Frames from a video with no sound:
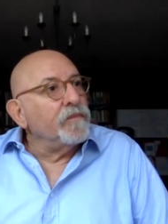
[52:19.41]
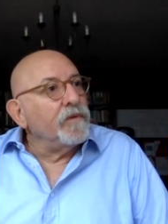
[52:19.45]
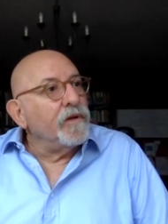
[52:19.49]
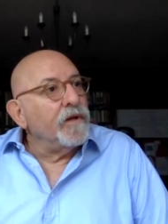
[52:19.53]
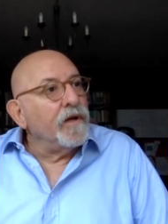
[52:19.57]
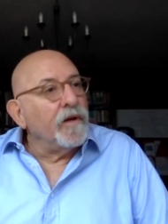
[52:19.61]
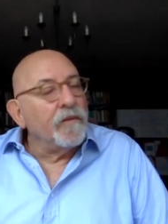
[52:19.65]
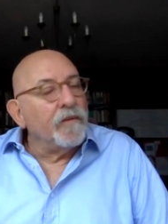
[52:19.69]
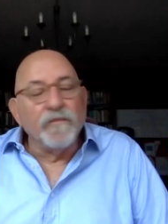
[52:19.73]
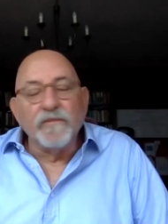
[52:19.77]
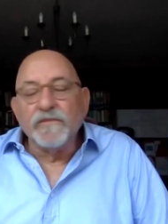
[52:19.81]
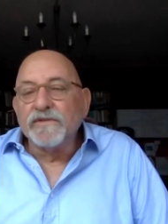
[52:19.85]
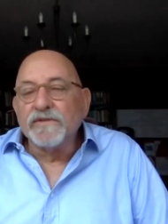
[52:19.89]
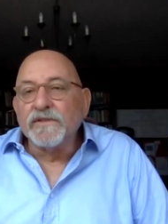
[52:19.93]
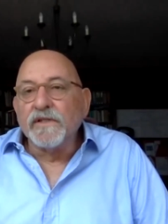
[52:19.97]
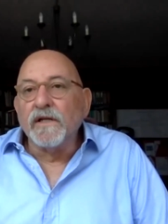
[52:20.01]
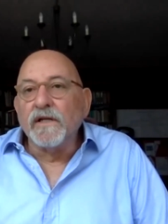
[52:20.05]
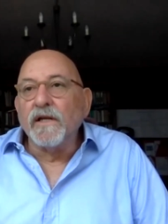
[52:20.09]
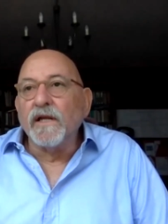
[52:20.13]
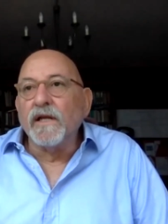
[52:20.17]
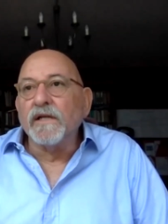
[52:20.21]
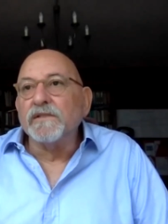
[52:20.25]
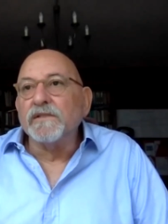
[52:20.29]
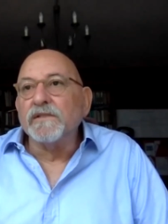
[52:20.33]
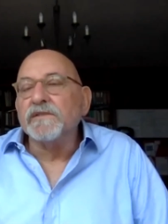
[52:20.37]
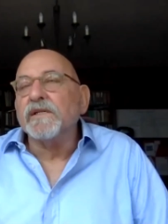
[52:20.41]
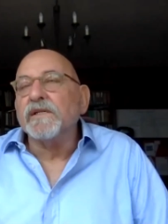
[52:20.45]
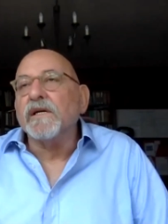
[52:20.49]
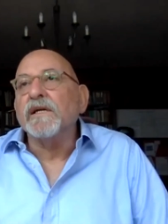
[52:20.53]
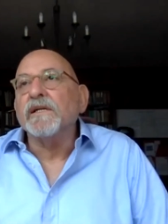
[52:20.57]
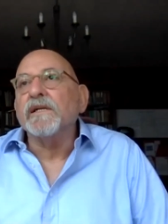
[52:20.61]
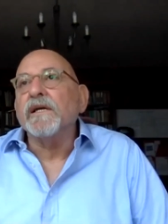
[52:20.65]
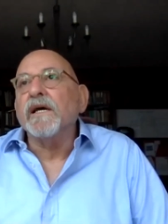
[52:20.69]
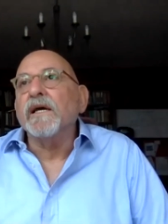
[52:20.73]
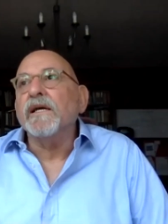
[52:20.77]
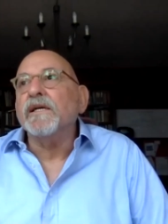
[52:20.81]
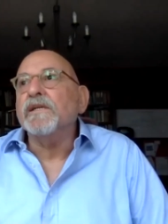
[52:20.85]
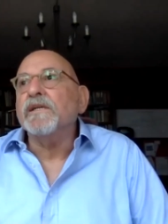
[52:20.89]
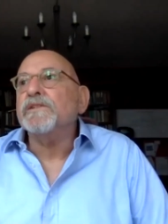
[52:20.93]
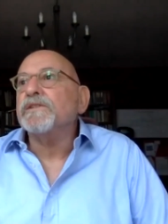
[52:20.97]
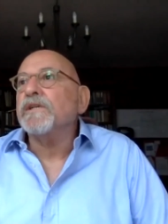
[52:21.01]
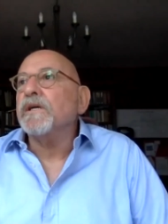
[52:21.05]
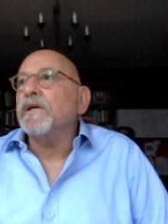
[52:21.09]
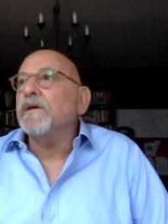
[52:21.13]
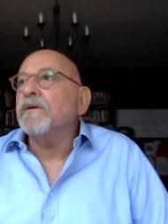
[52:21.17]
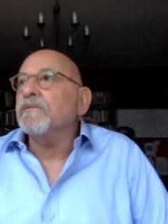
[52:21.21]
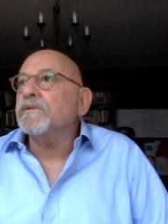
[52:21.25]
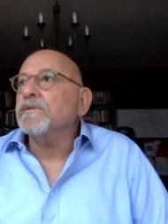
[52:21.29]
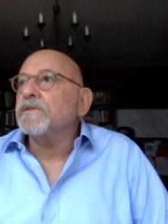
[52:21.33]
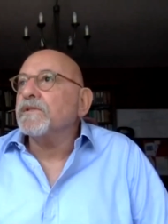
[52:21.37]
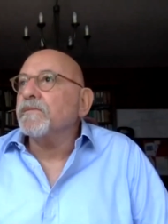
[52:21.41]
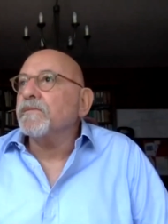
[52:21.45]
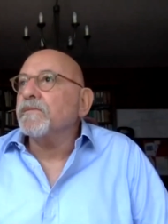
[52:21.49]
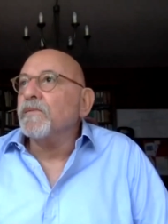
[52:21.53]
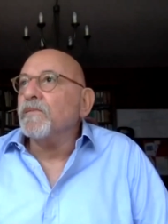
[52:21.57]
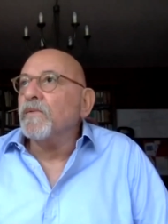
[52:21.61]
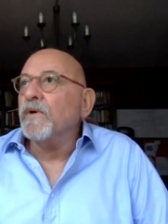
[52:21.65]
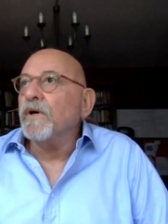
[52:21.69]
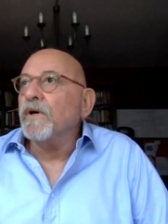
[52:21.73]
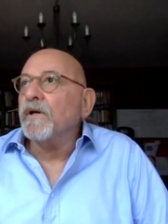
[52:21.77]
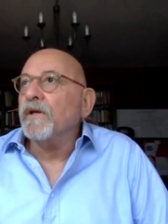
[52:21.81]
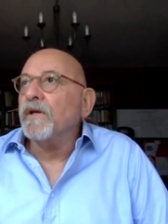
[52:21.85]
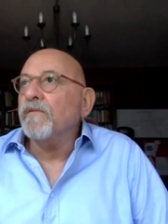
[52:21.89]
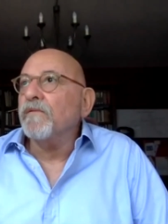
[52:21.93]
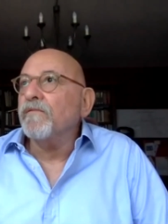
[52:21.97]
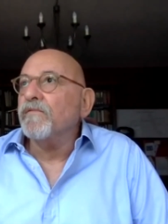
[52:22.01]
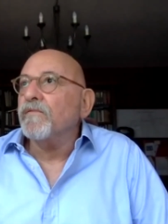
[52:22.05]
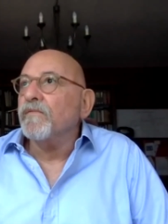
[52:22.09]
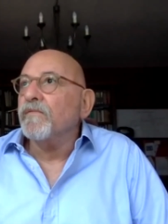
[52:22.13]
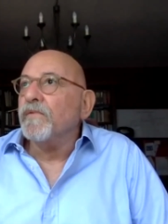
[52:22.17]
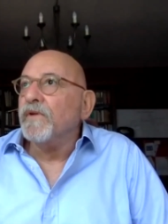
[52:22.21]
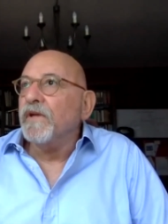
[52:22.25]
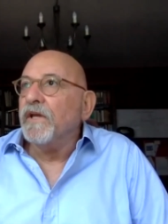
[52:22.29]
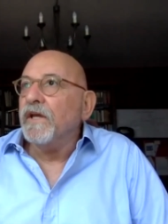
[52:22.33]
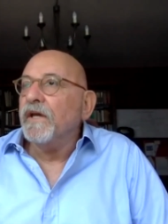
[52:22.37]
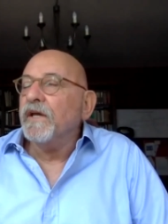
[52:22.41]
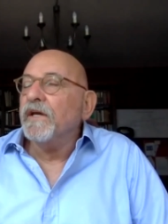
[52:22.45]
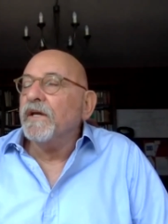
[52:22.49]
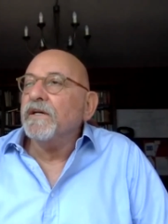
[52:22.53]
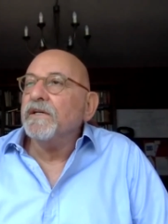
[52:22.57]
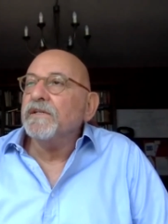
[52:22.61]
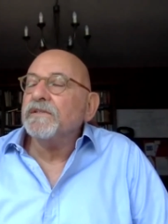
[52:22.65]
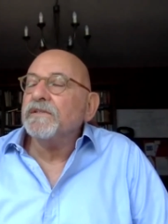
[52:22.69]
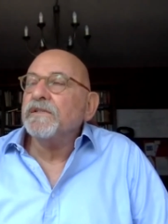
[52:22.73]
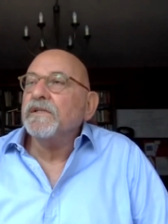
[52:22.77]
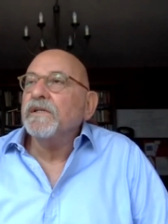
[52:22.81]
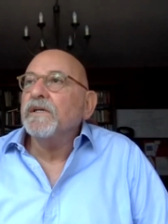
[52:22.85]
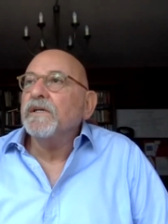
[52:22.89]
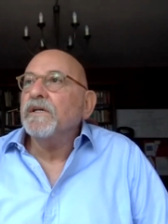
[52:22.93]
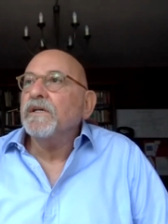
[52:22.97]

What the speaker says: Yep, certainly understand Asia, which I've been working for years.